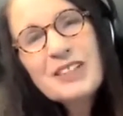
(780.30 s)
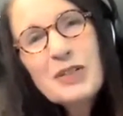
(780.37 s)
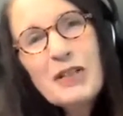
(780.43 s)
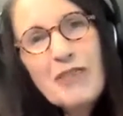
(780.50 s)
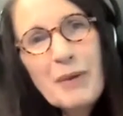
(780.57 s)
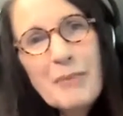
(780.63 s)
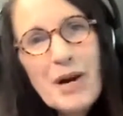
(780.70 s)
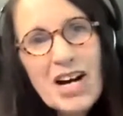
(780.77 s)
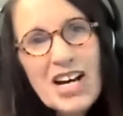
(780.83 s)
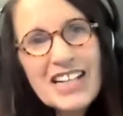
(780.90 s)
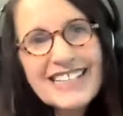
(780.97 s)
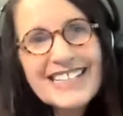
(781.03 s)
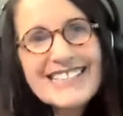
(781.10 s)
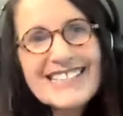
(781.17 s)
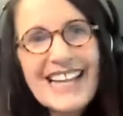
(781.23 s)
If I'm
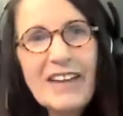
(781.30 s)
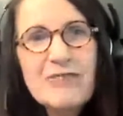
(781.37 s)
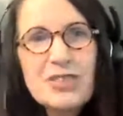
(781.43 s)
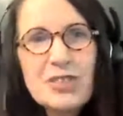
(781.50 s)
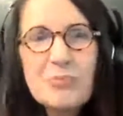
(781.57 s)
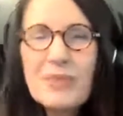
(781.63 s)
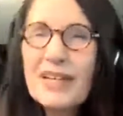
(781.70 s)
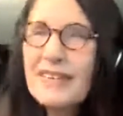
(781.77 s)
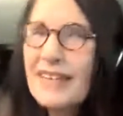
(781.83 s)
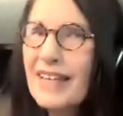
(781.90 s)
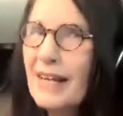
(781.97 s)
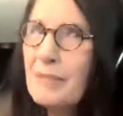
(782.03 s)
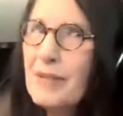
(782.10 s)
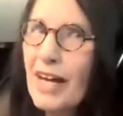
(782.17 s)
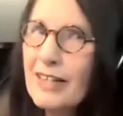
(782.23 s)
honest, I have to admit that
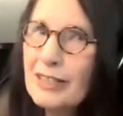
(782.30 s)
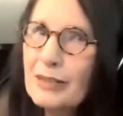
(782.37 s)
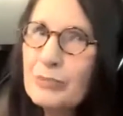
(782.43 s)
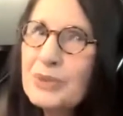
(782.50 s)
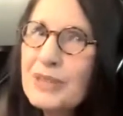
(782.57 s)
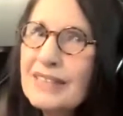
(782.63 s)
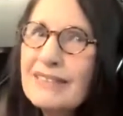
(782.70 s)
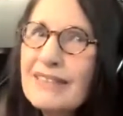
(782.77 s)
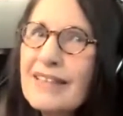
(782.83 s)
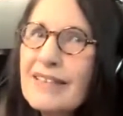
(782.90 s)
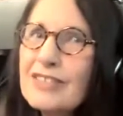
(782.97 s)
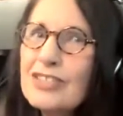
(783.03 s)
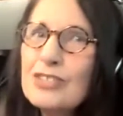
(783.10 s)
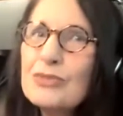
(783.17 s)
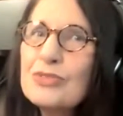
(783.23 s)
I'm not completely
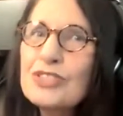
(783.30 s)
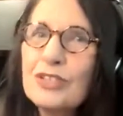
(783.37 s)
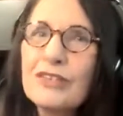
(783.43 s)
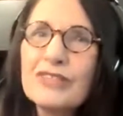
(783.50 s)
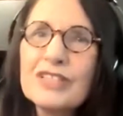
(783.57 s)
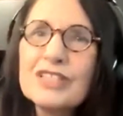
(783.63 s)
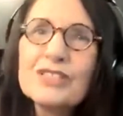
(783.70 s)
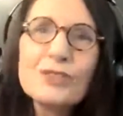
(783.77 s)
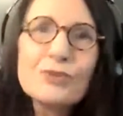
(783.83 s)
the 2 servants